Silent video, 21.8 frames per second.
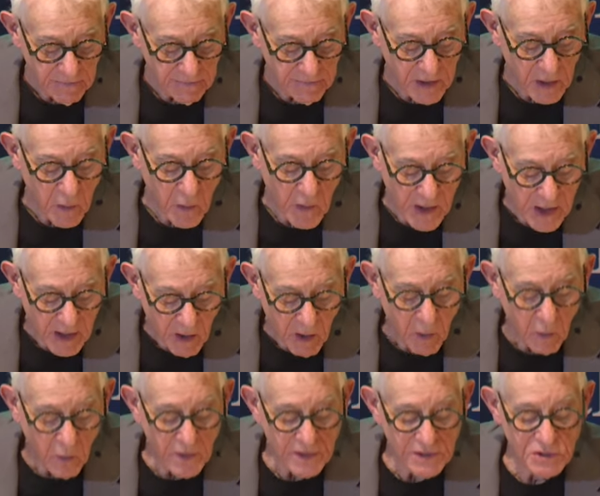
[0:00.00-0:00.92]
Though I
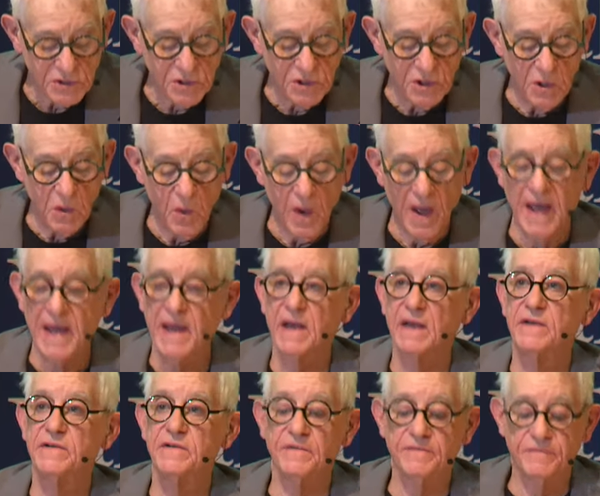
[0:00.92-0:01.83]
always knew I had
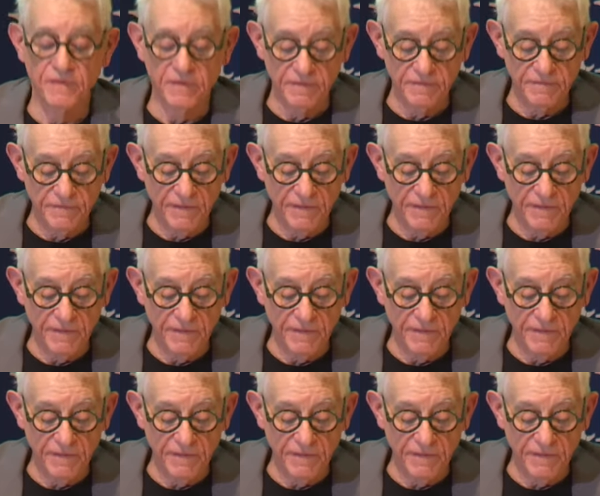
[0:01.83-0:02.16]
a different